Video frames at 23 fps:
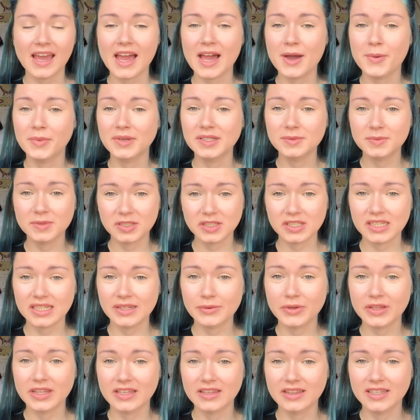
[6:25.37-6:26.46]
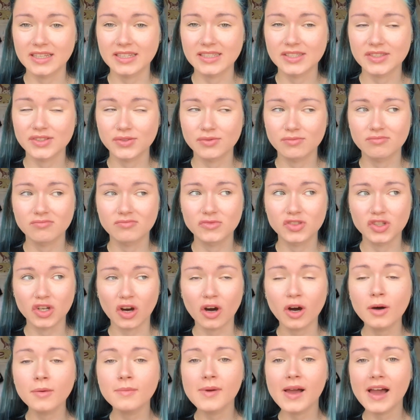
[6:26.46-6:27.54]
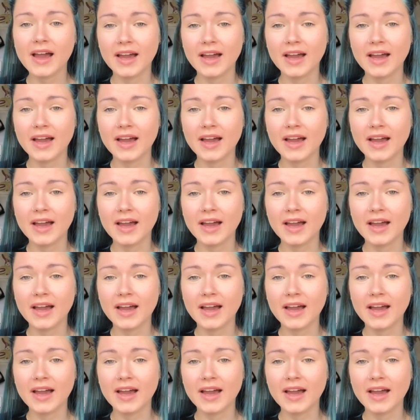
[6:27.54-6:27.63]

especially within this job.